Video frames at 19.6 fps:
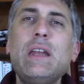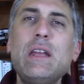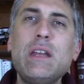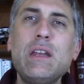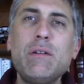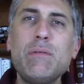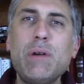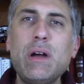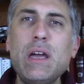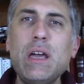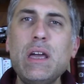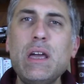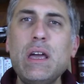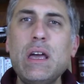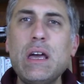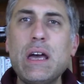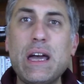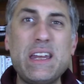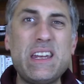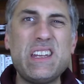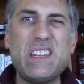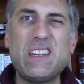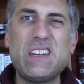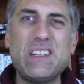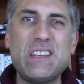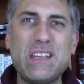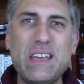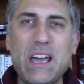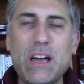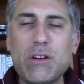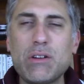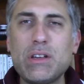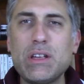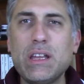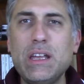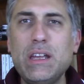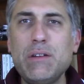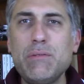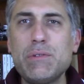anyway, I didn't
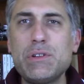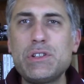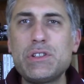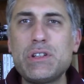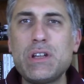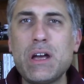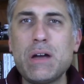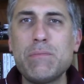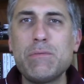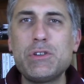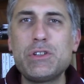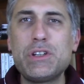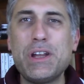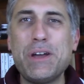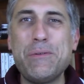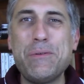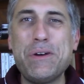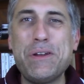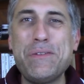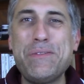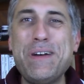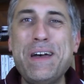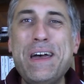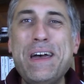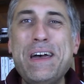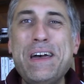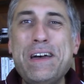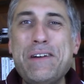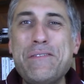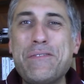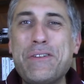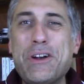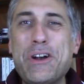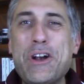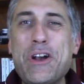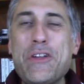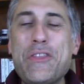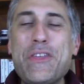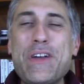calculate it, which now I'm wishing I would have. For
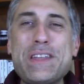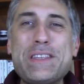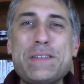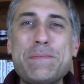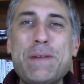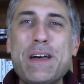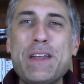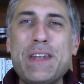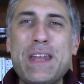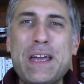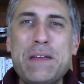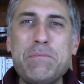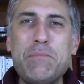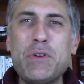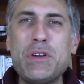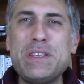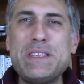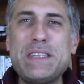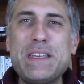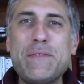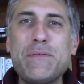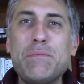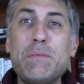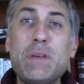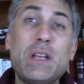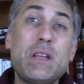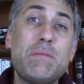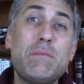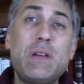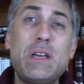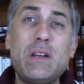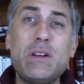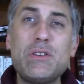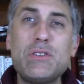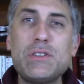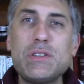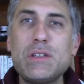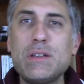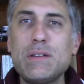Earth, that's about 9.7
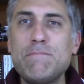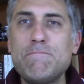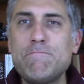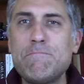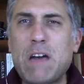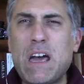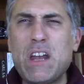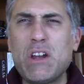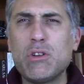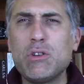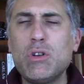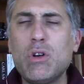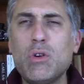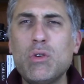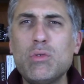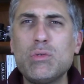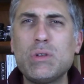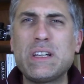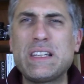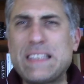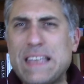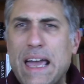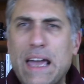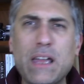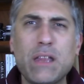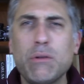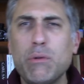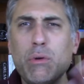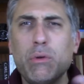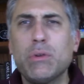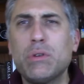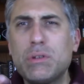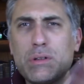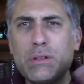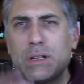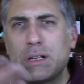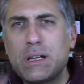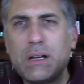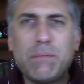millimeters. I don't know exactly what would
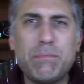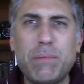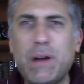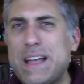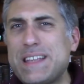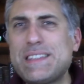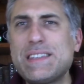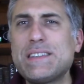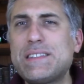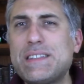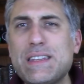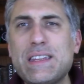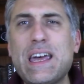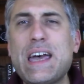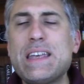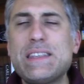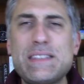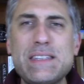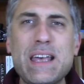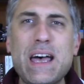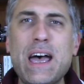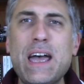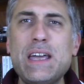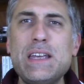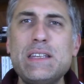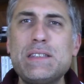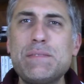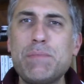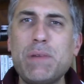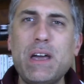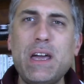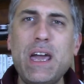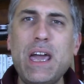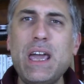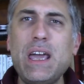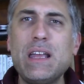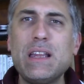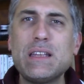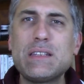compresses to that size, but
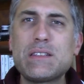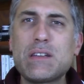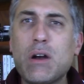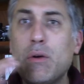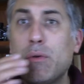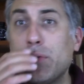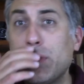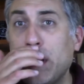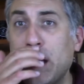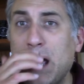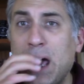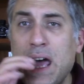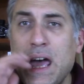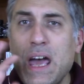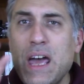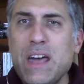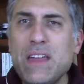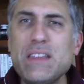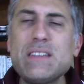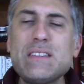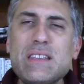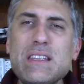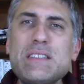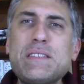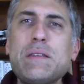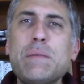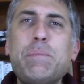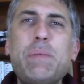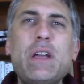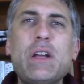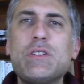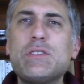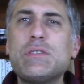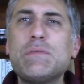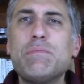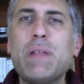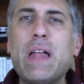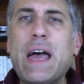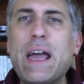hey, let's go with it. This appears
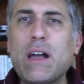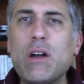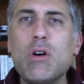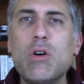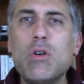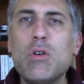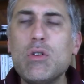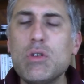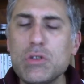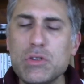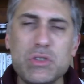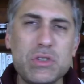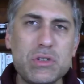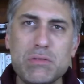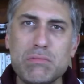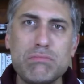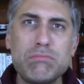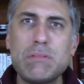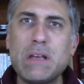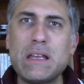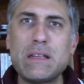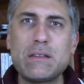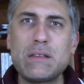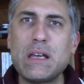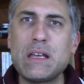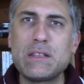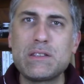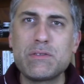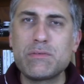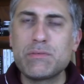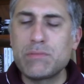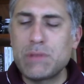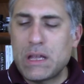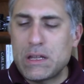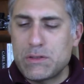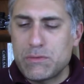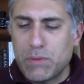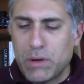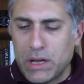in black holes. That that's
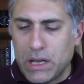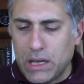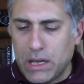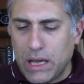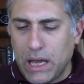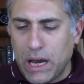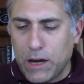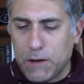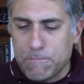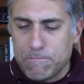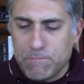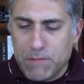that's where you care.